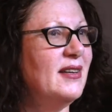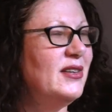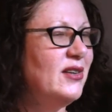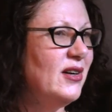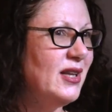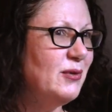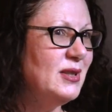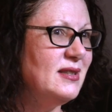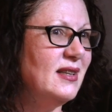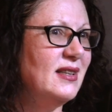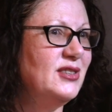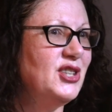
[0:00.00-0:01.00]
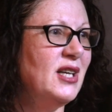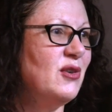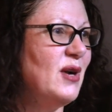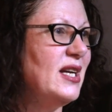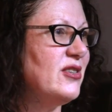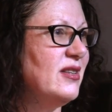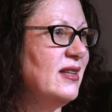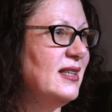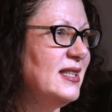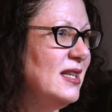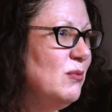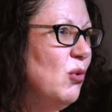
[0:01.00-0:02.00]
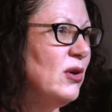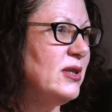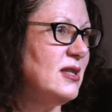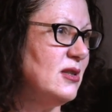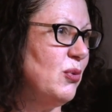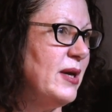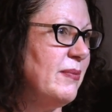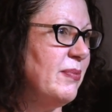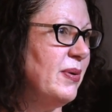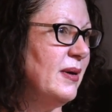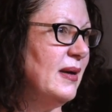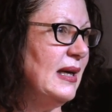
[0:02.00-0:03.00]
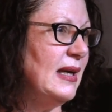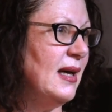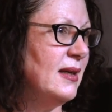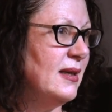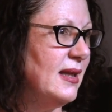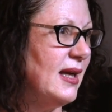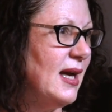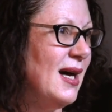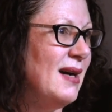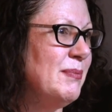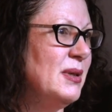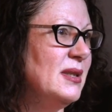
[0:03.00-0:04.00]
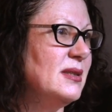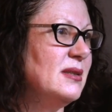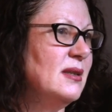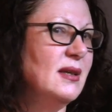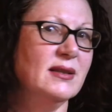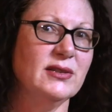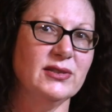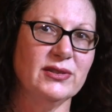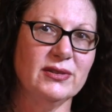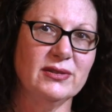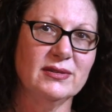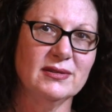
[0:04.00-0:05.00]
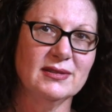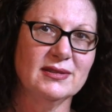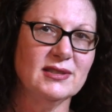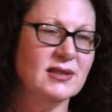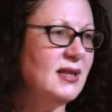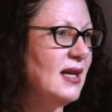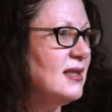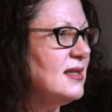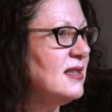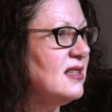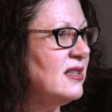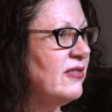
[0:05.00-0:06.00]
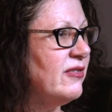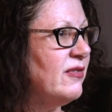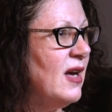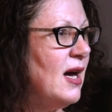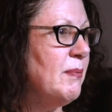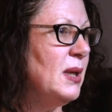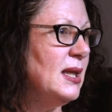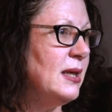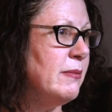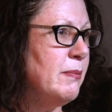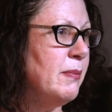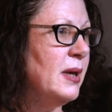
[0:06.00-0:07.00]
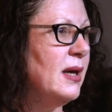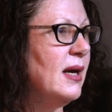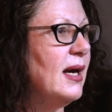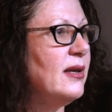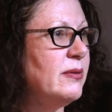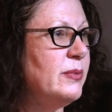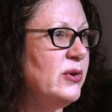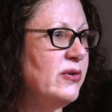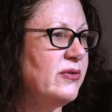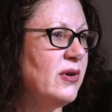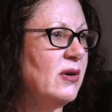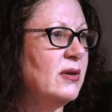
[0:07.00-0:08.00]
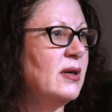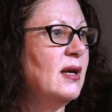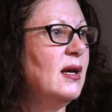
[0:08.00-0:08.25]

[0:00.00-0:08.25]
You know, there was a generation that did want to sweep it under the carpet, that you just had a stiff upper lip and you moved on.